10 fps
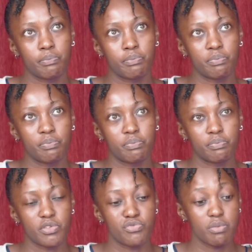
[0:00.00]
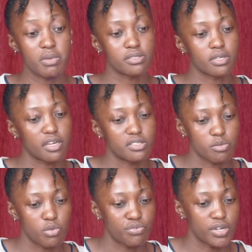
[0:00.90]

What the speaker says: females are getting more